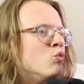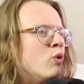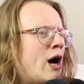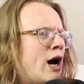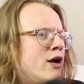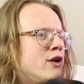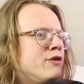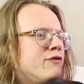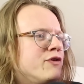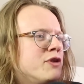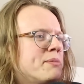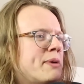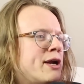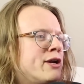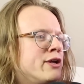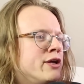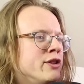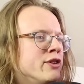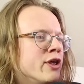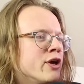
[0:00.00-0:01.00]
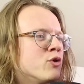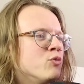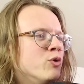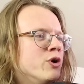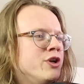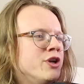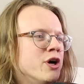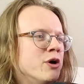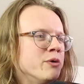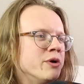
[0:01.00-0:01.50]
How do you feel about it in
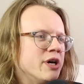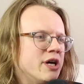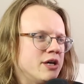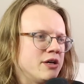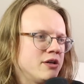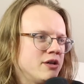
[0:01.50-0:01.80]
Winota?